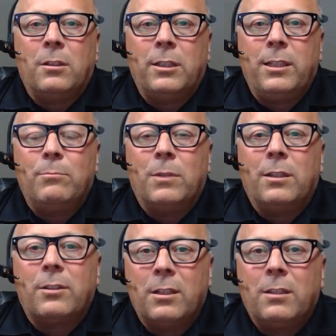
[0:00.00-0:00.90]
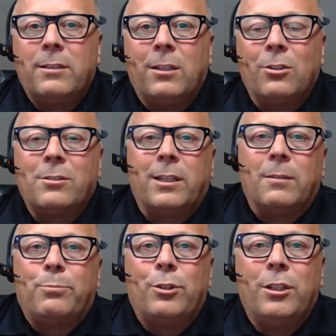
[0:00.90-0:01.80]
the lead month, that looks like
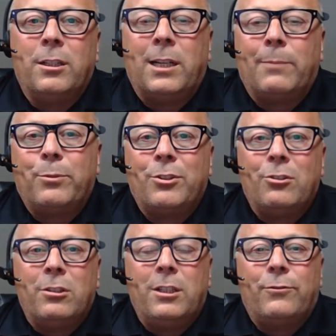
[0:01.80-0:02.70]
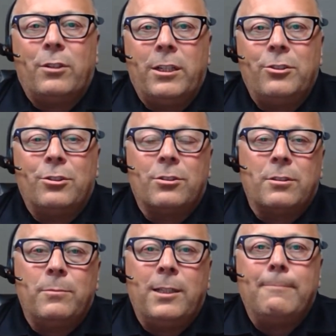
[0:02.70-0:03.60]
a pretty good opportunity for
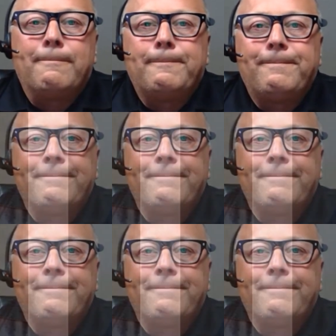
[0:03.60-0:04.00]
hedgers to me.